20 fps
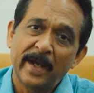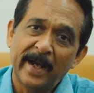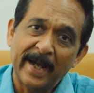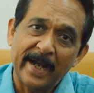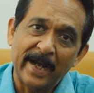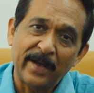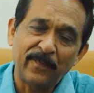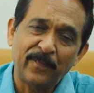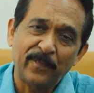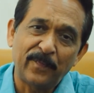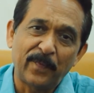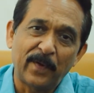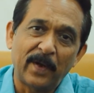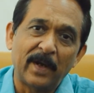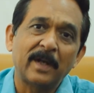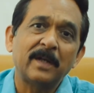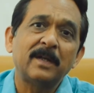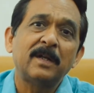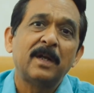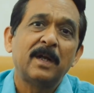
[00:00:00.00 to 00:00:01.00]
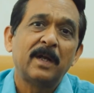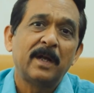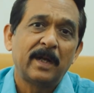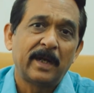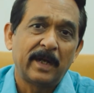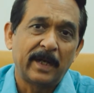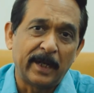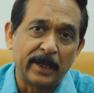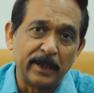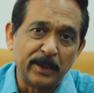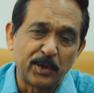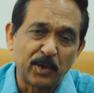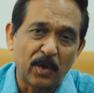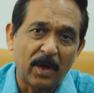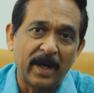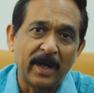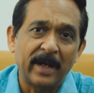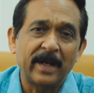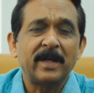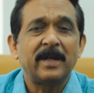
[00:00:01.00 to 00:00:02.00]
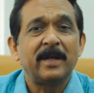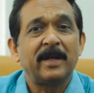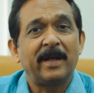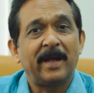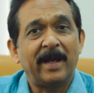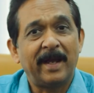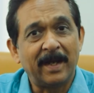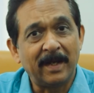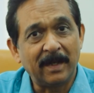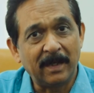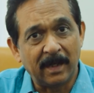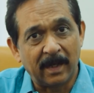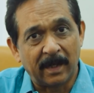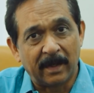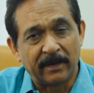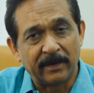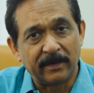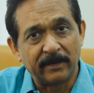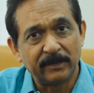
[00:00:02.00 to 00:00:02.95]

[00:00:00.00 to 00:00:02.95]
Have fun, enjoy, and learn.